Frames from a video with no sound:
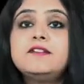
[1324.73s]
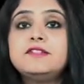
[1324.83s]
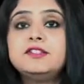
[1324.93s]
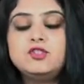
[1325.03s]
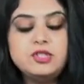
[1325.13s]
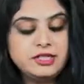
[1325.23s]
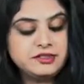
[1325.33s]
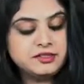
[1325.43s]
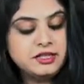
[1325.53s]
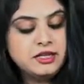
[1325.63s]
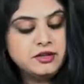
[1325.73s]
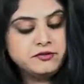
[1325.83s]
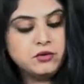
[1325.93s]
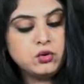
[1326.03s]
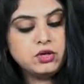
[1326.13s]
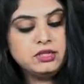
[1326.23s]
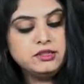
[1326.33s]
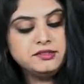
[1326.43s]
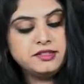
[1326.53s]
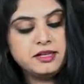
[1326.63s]
FSGS,
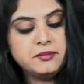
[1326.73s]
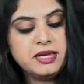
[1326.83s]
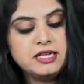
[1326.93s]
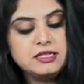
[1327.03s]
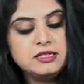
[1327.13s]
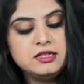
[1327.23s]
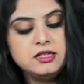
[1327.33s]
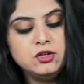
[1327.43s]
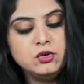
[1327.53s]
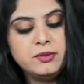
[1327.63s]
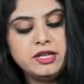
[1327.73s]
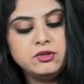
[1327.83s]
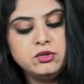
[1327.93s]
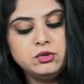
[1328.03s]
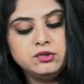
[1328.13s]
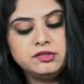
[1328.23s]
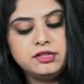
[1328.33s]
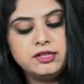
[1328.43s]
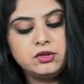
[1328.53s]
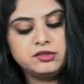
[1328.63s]
focal segmental
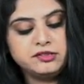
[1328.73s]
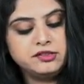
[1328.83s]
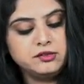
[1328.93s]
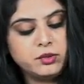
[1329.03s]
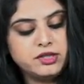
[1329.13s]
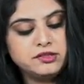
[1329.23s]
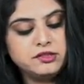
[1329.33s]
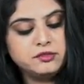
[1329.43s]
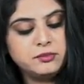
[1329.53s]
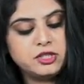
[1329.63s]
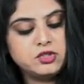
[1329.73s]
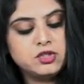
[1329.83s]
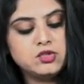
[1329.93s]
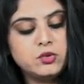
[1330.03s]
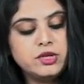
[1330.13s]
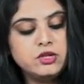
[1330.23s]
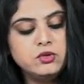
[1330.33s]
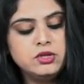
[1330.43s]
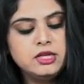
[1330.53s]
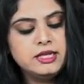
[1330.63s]
glomerulosclerosis. What is this picture showing you?